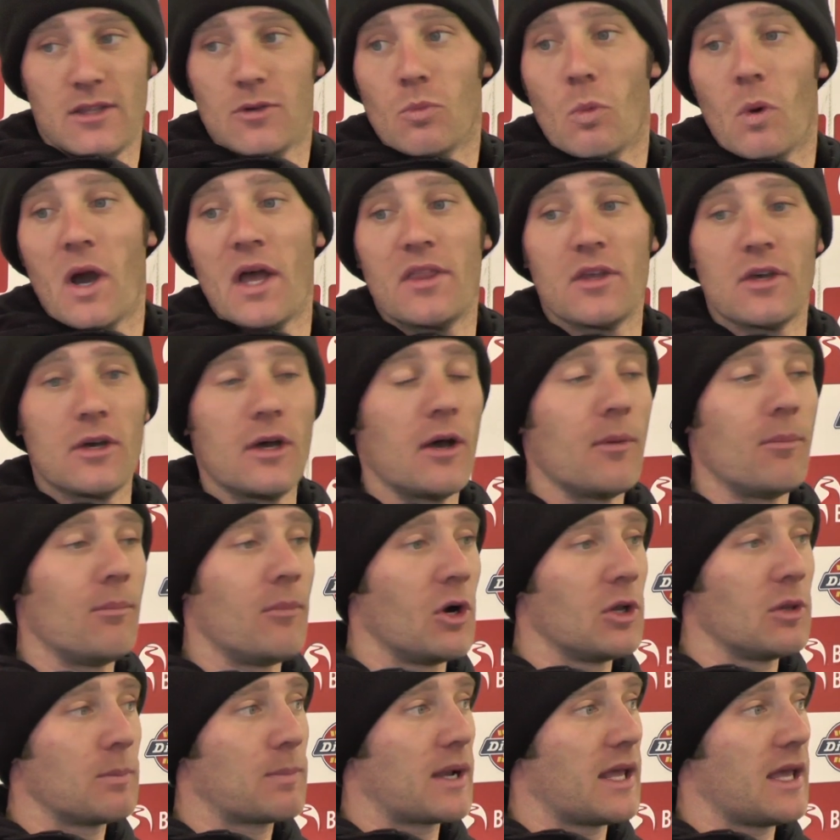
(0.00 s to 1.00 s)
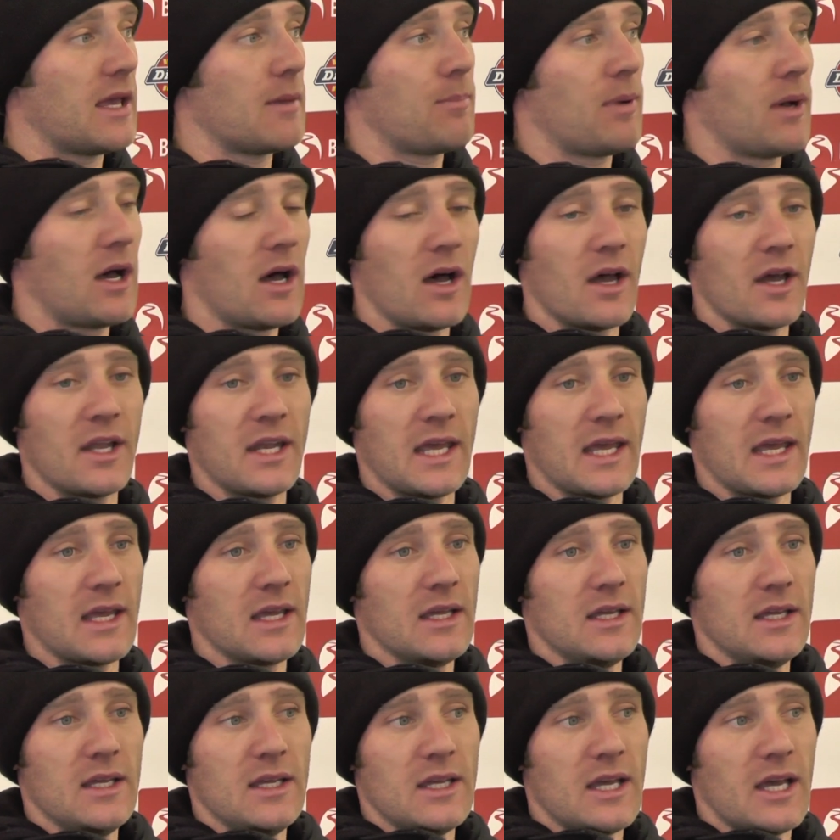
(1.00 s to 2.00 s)
The weather might play a part in it.
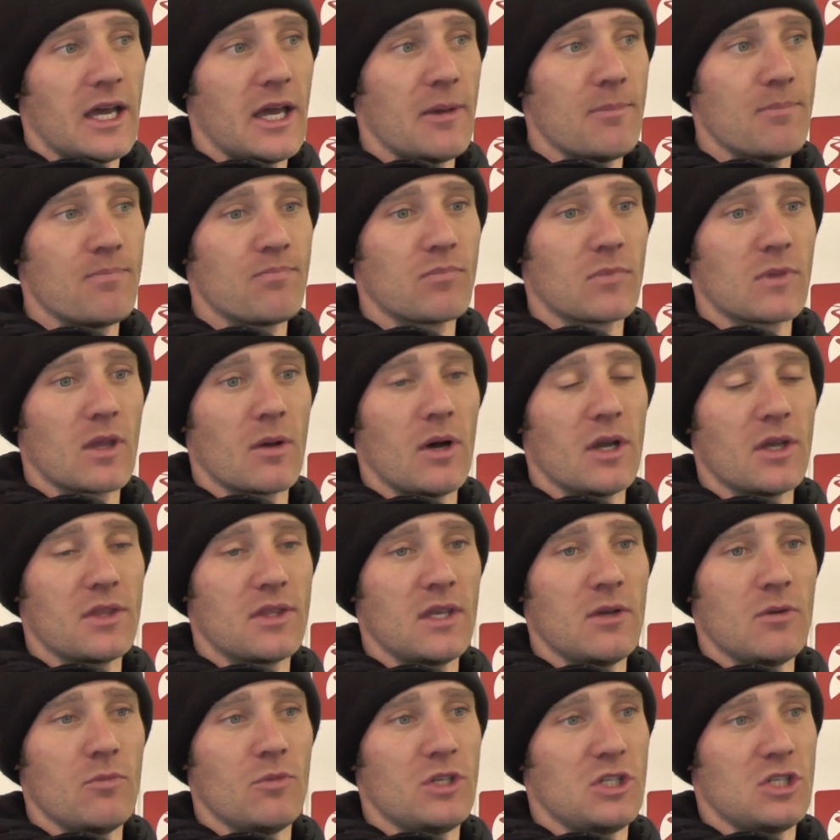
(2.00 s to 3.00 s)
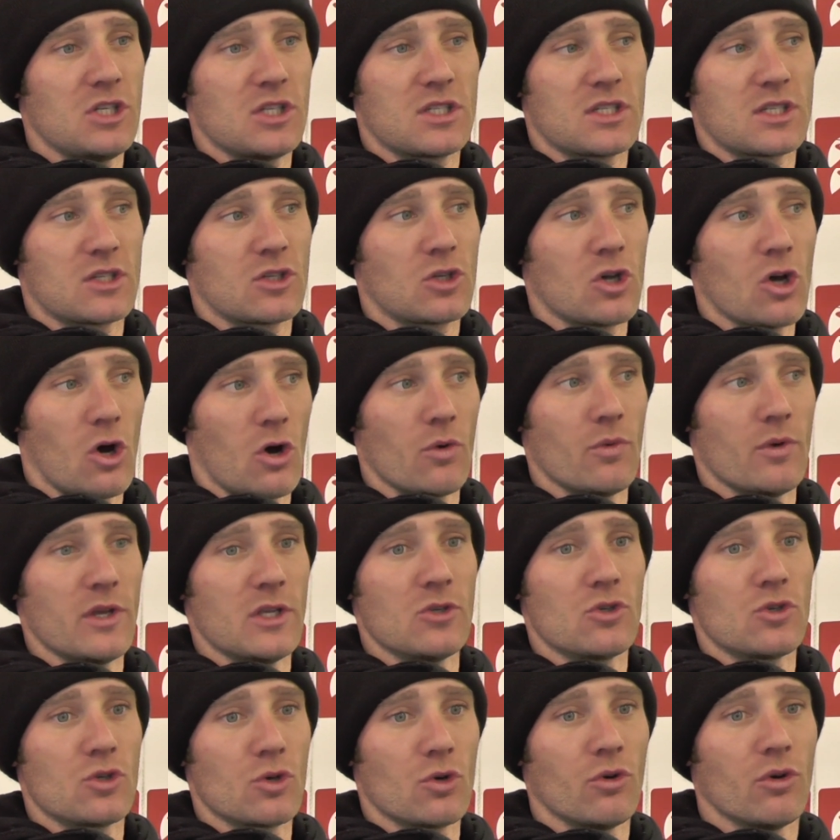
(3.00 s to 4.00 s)
I think we just got to
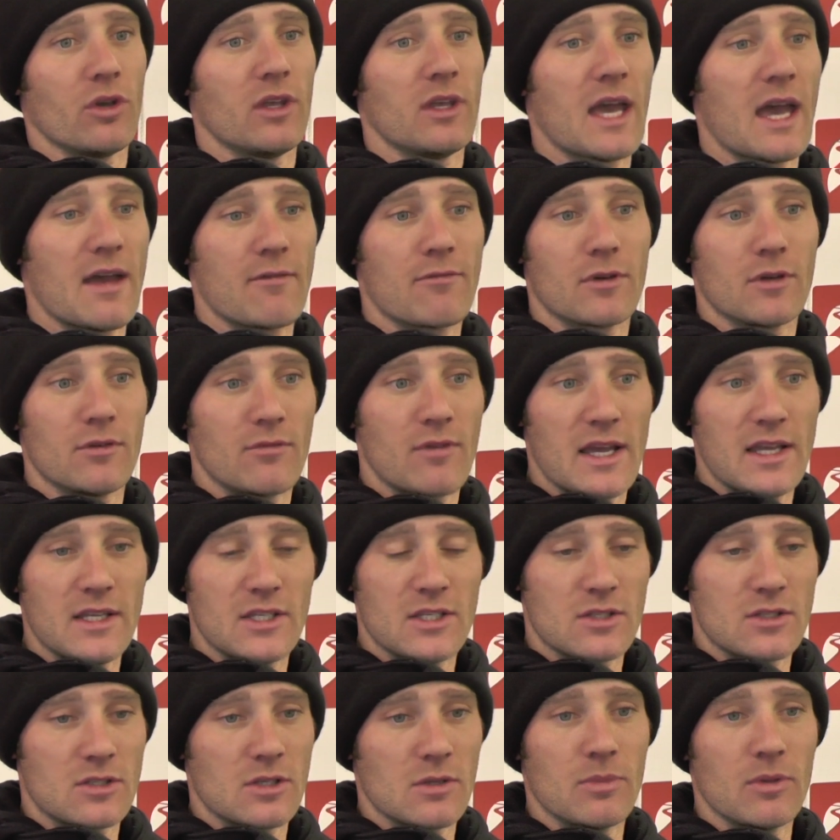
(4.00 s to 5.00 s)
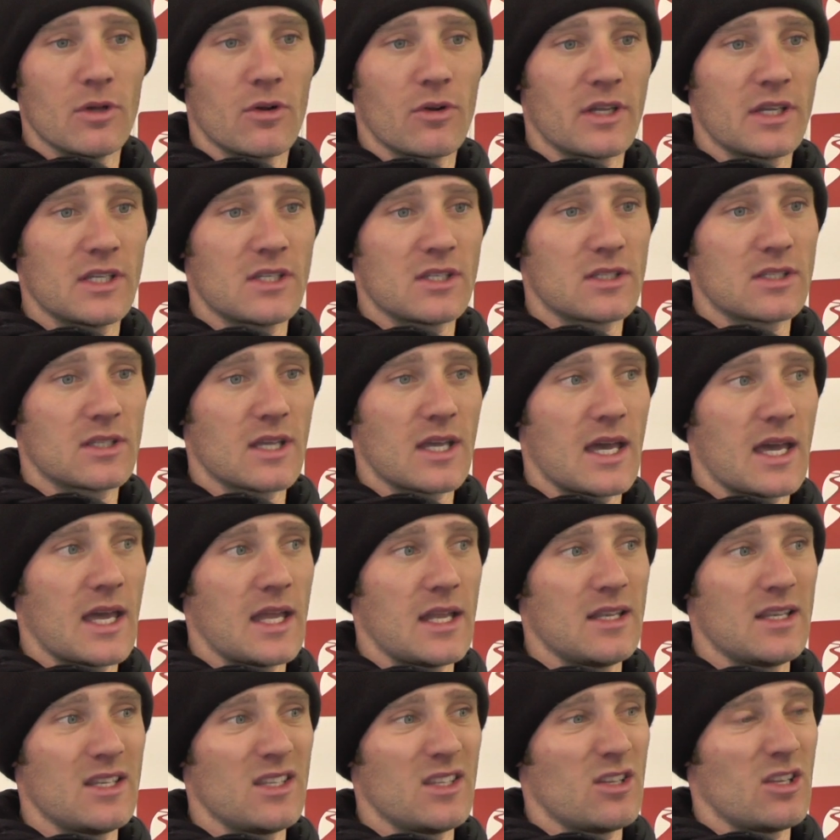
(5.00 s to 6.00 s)
enjoy every race, to be honest.
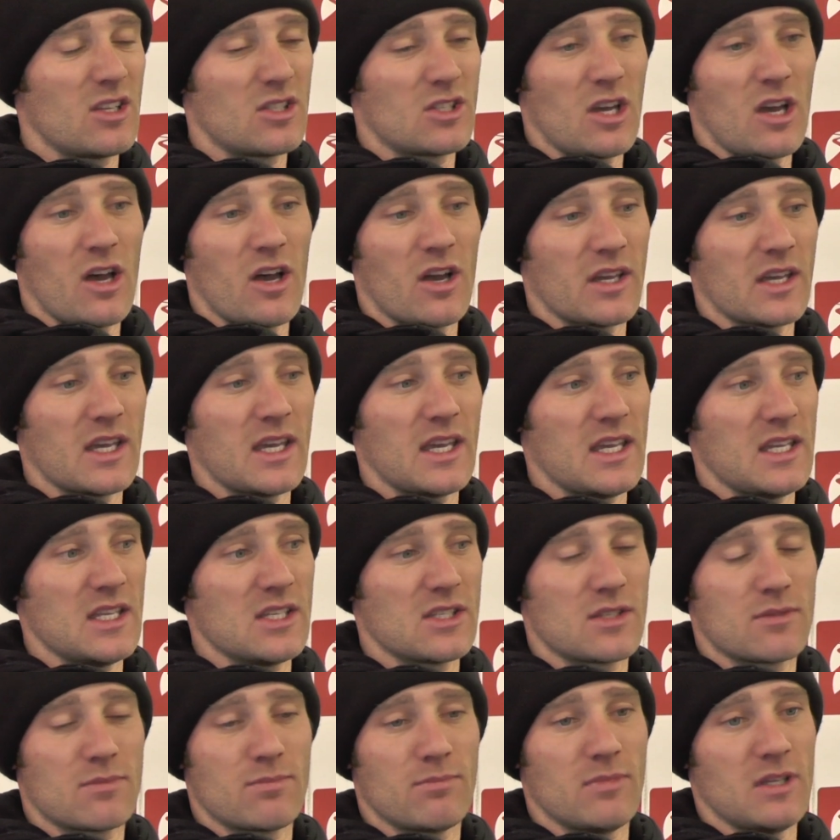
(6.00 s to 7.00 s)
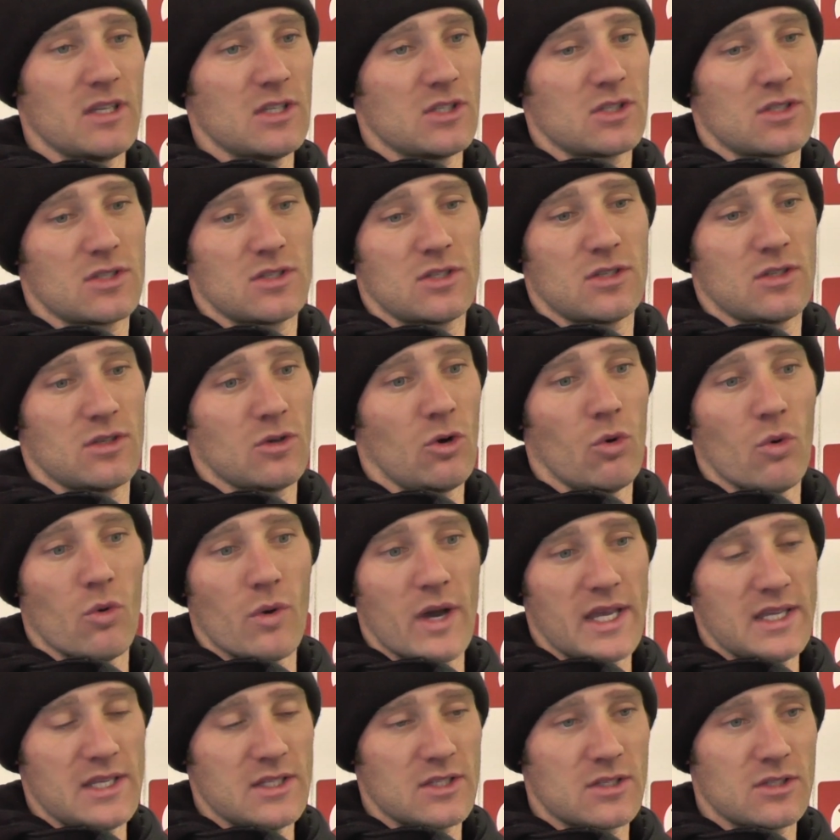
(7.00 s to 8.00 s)
And the target is
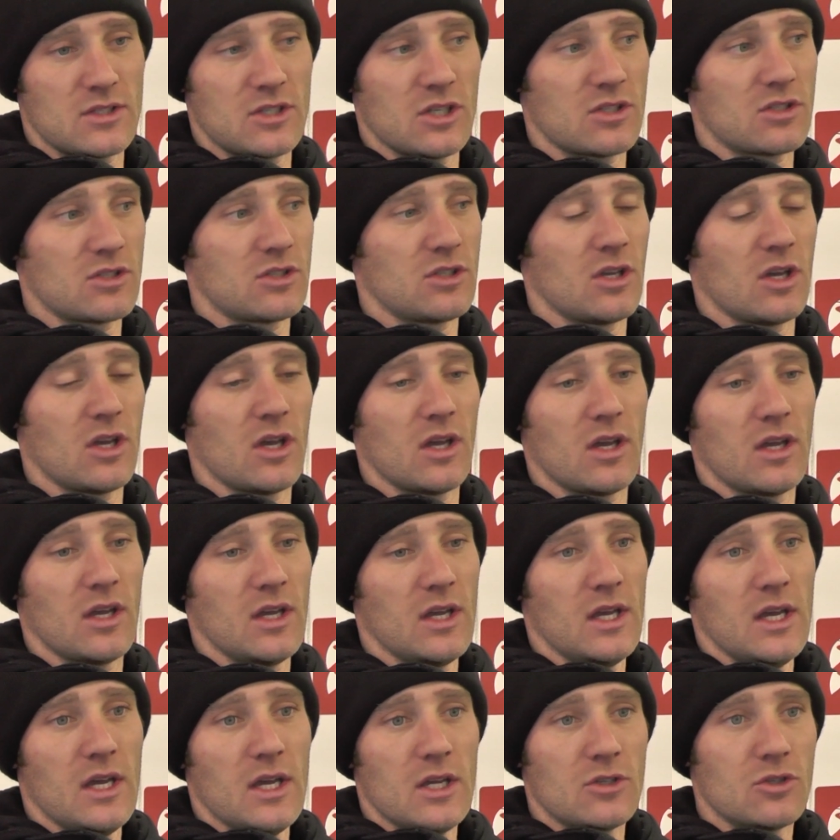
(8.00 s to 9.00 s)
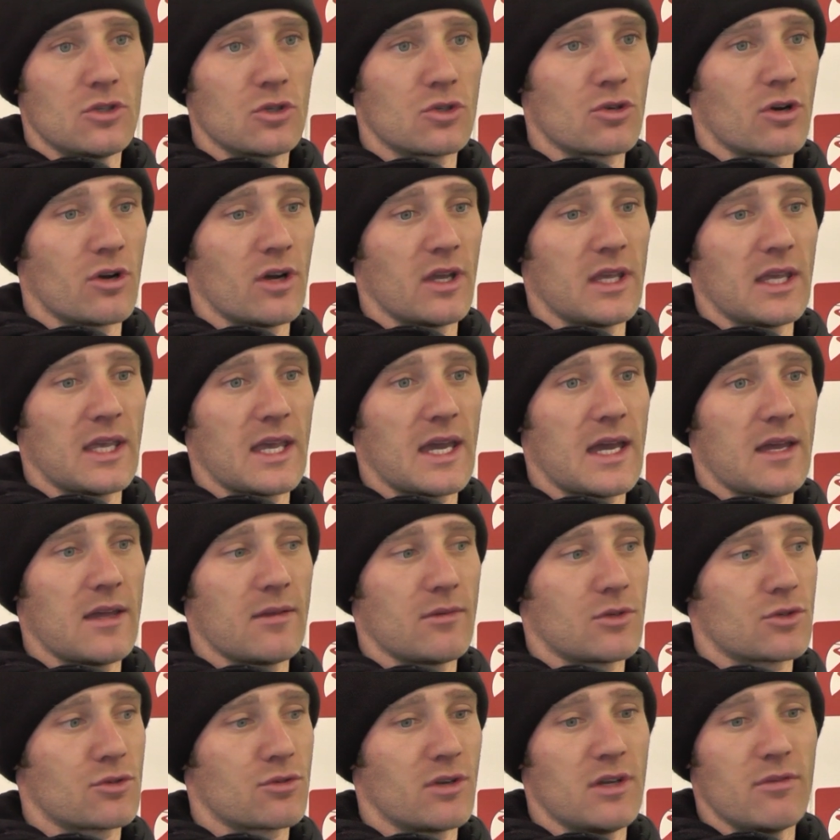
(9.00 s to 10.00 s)
always just to try and
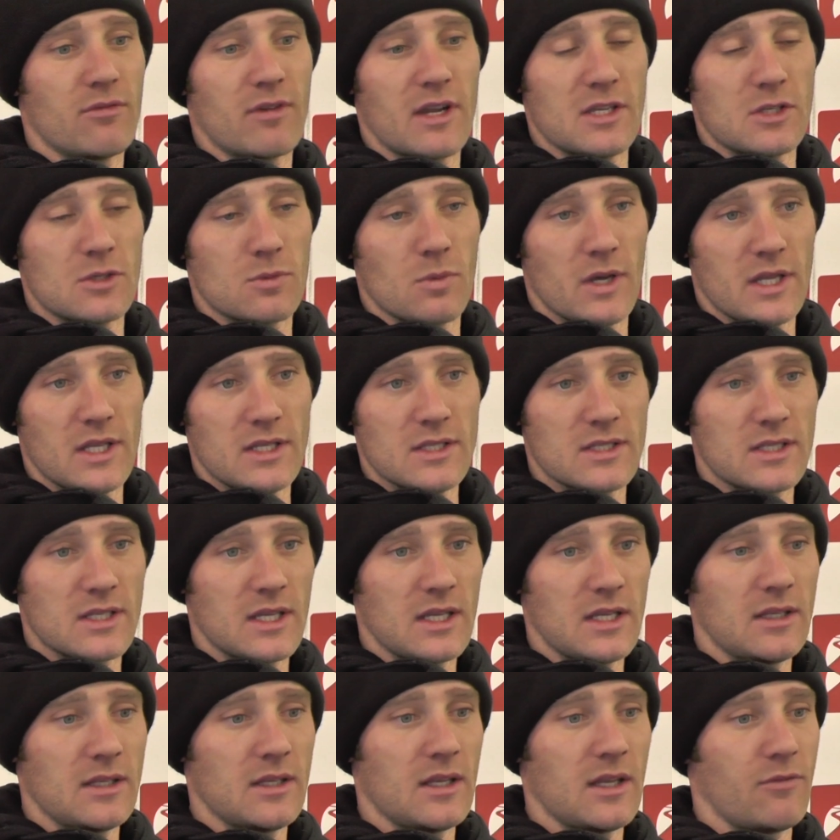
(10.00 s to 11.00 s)
get 3 race wins in.